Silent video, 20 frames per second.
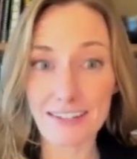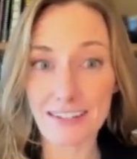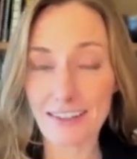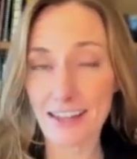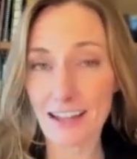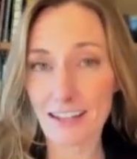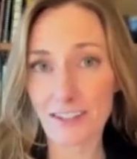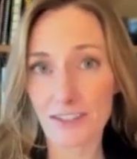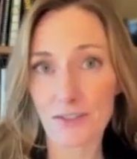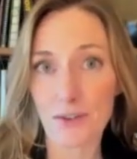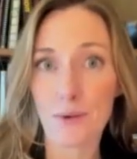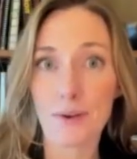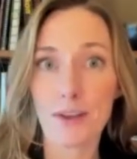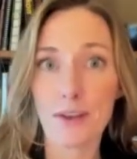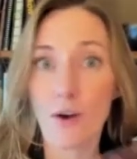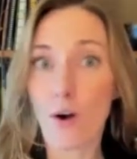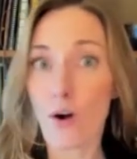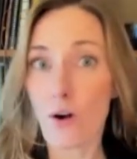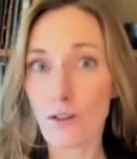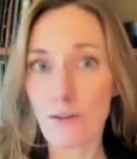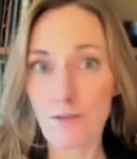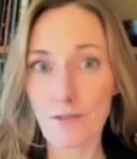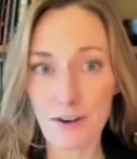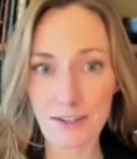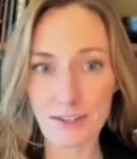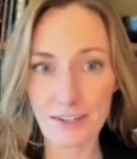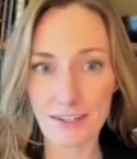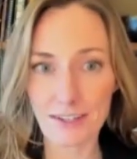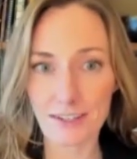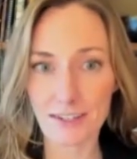And that's throwing all of our
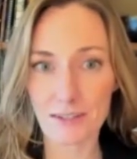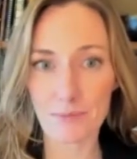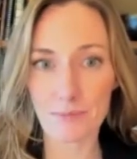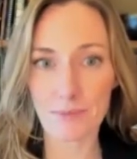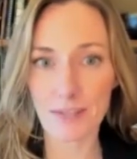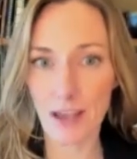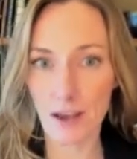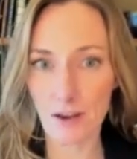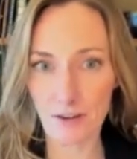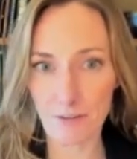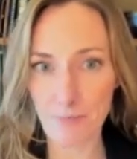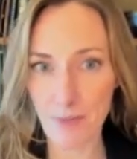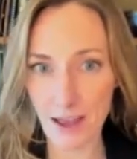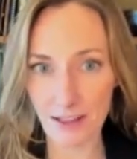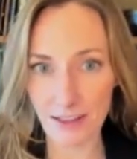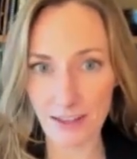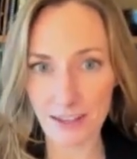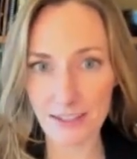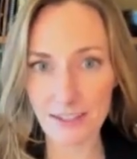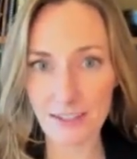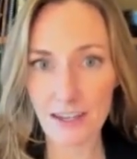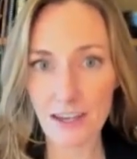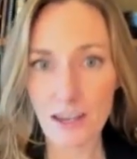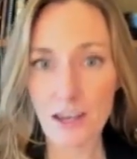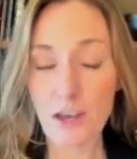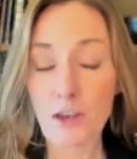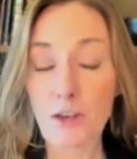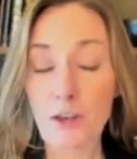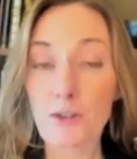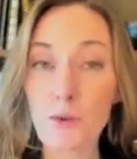systems out of balance.
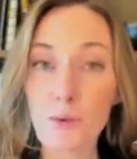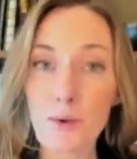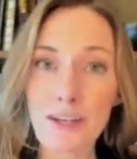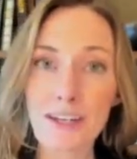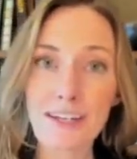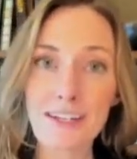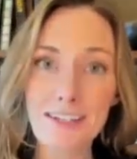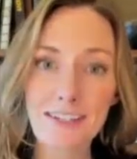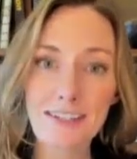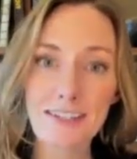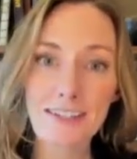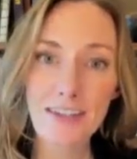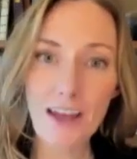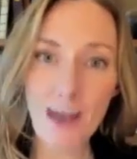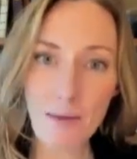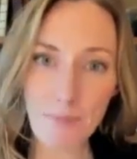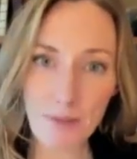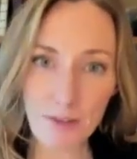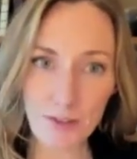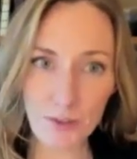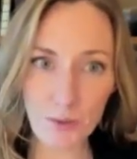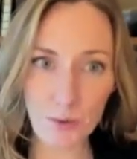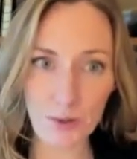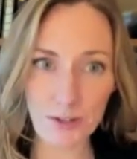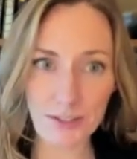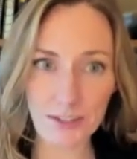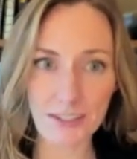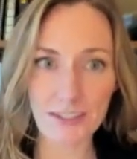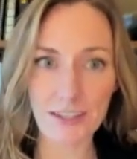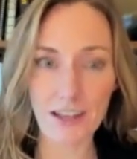So we need to stop the
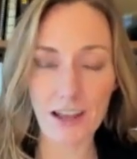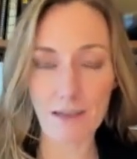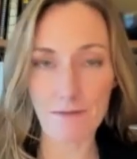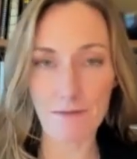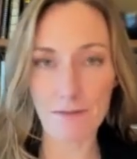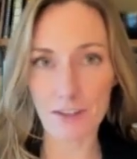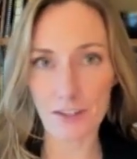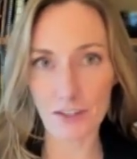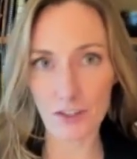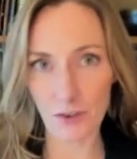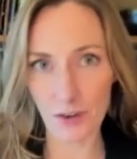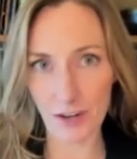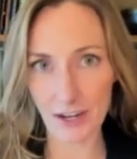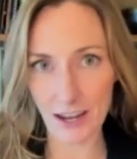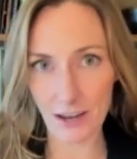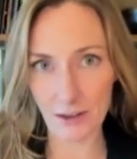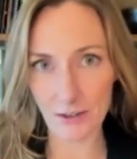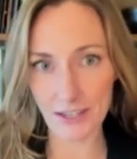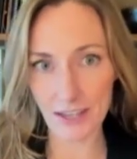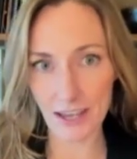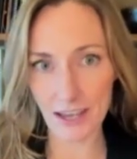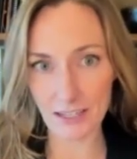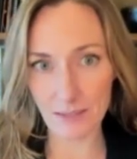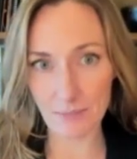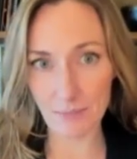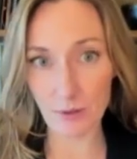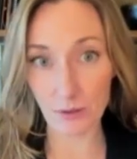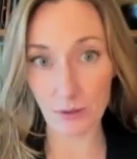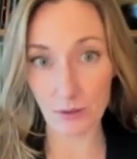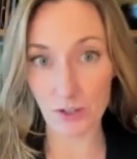sources of this greenhouse gas
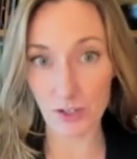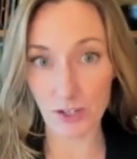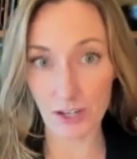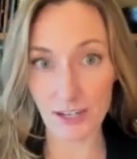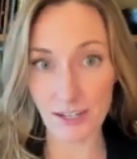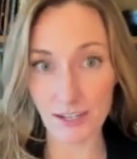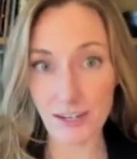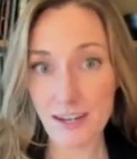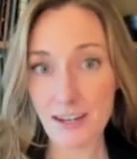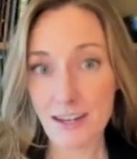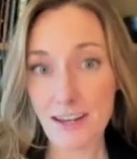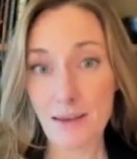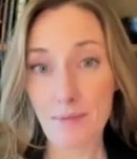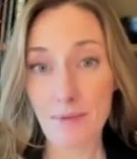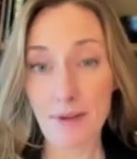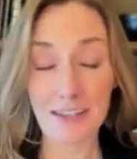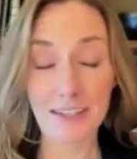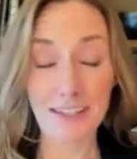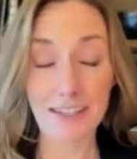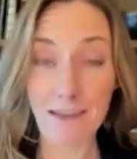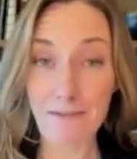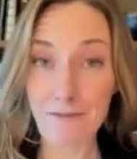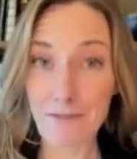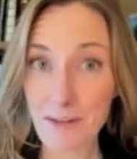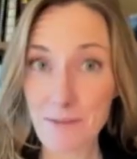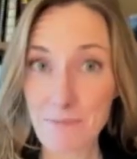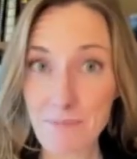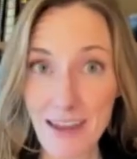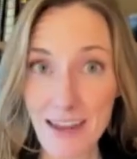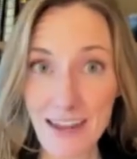pollution because
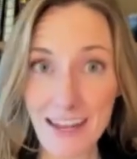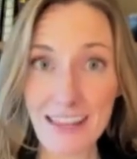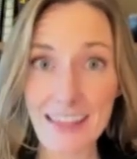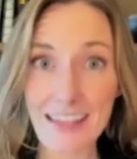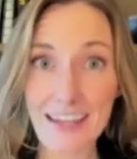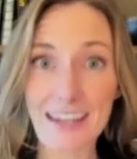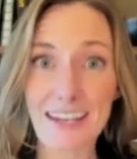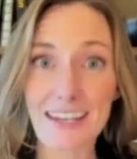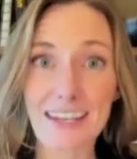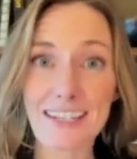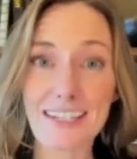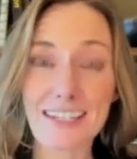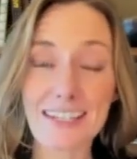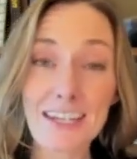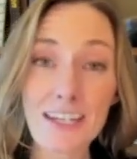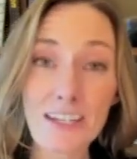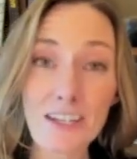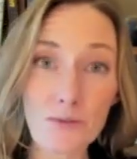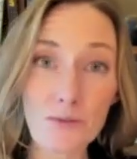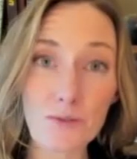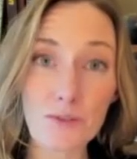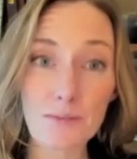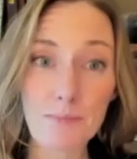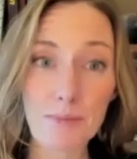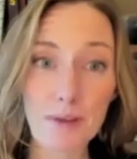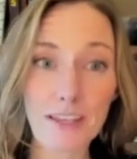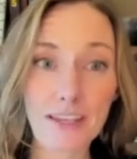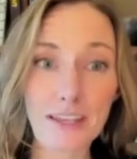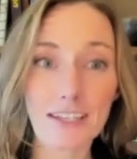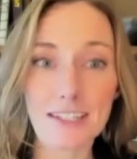every minute that it continues
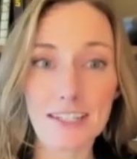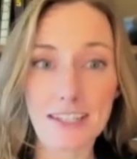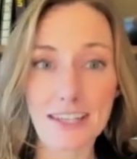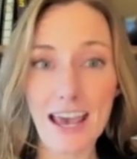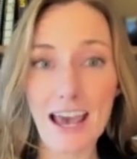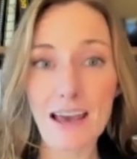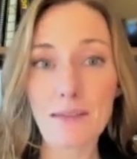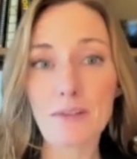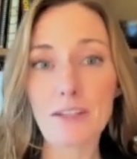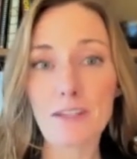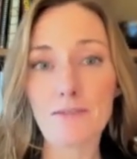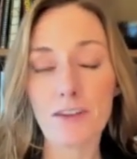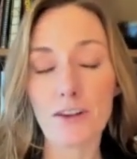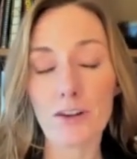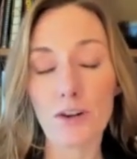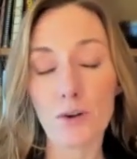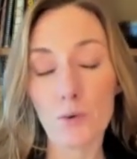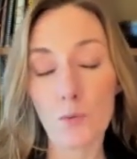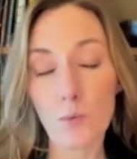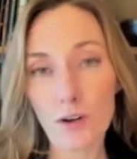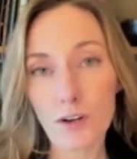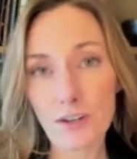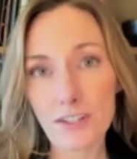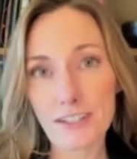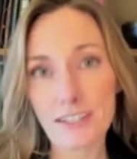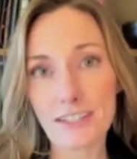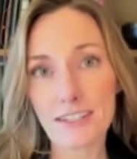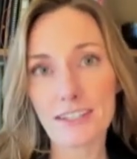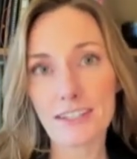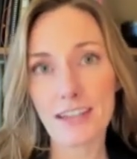spilling into the atmosphere
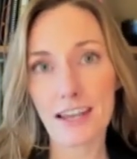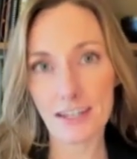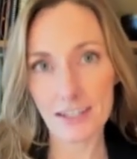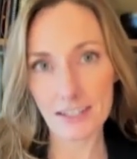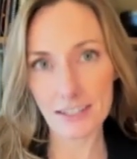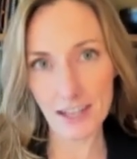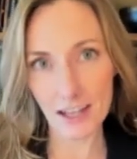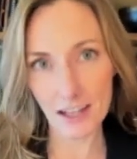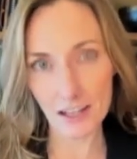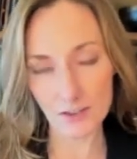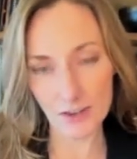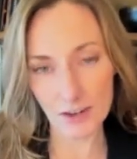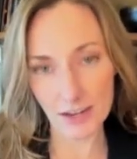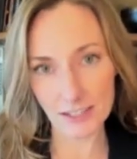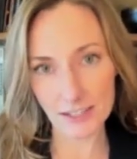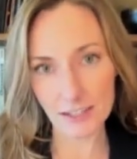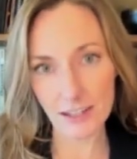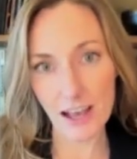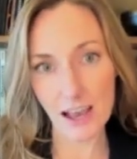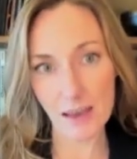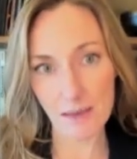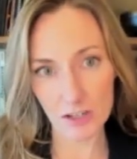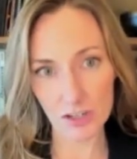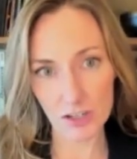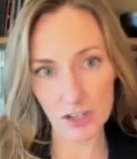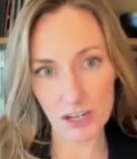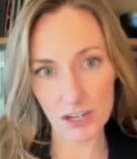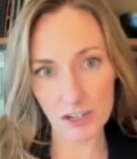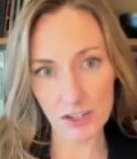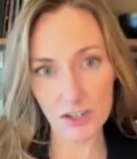worsens and accelerates climate
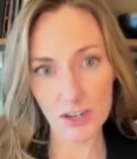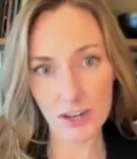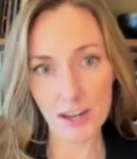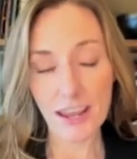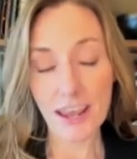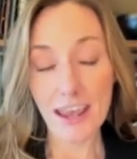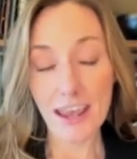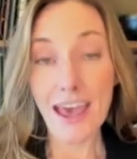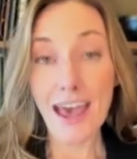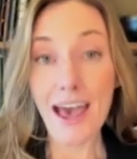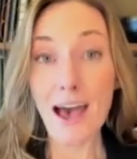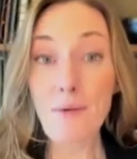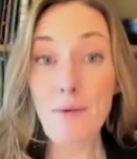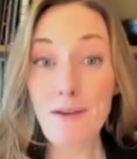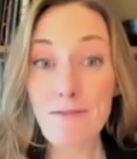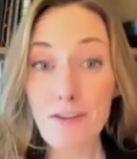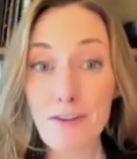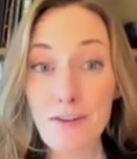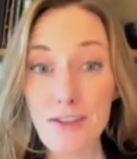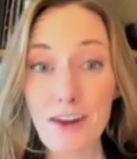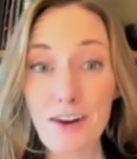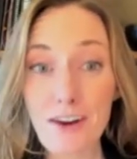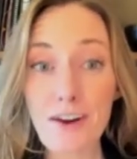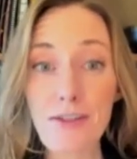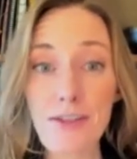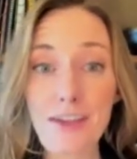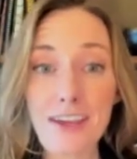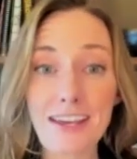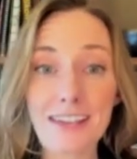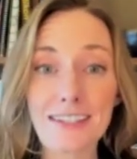change. However, there are
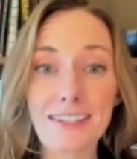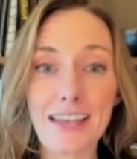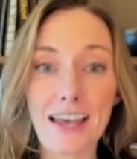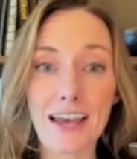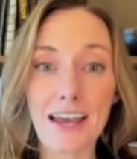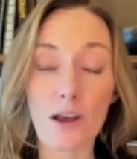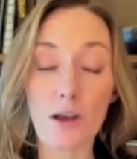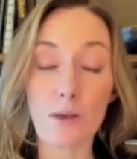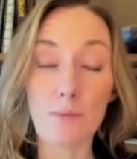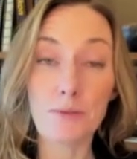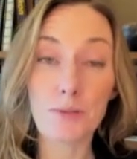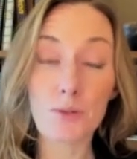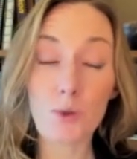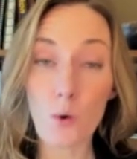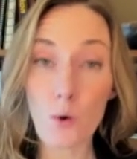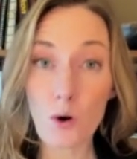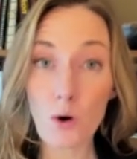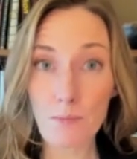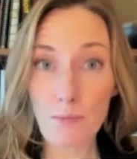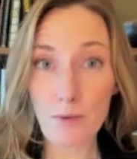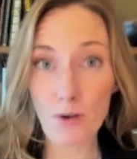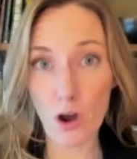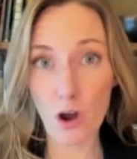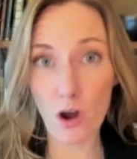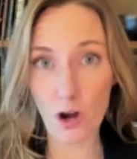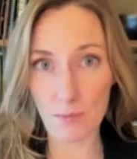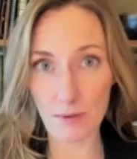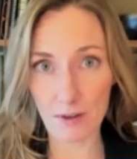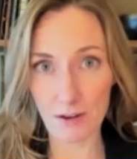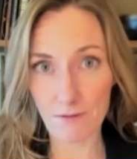things that absorb
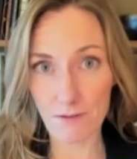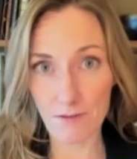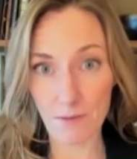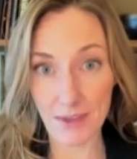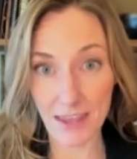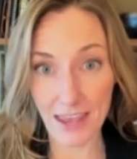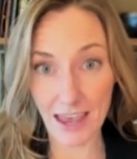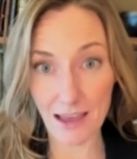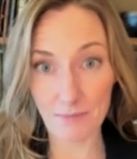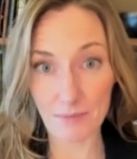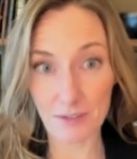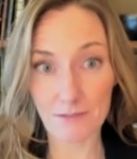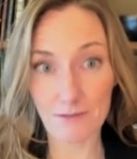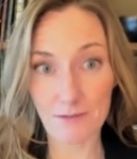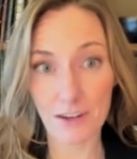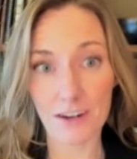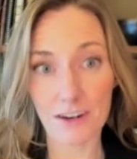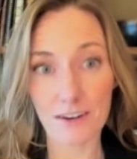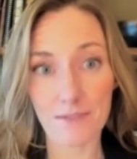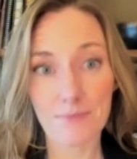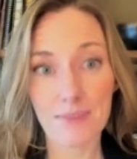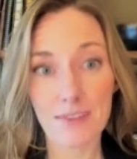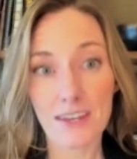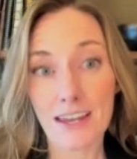carbon from the atmosphere.